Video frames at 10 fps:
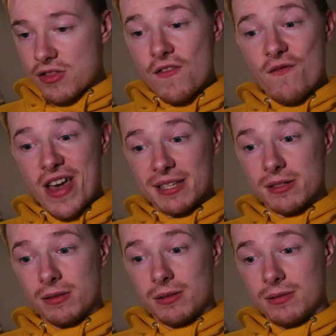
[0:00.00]
The
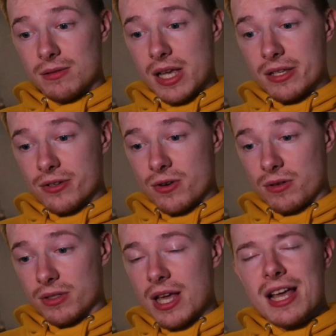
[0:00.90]
Vessel, it's
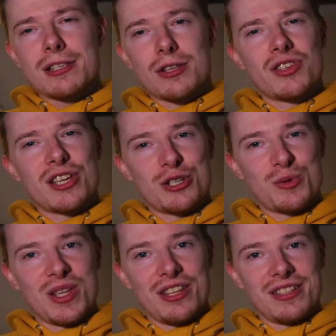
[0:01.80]
called. Sounds like it
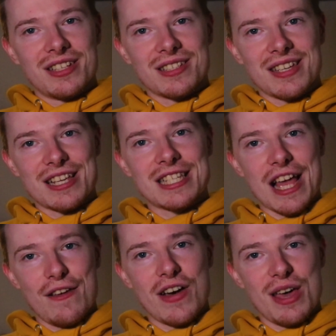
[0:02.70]
should be in a
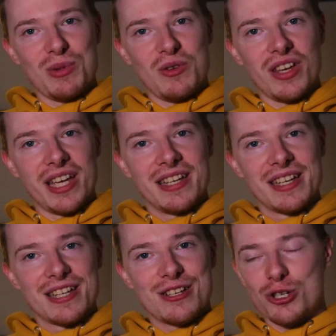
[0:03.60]
sci-fi movie,
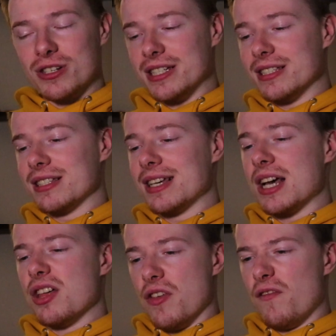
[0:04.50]
shouldn't it?
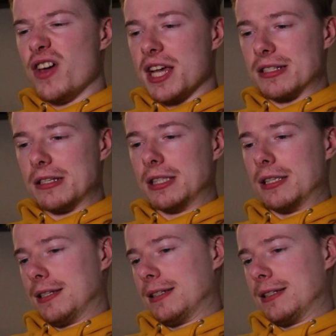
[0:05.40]
The Vessel.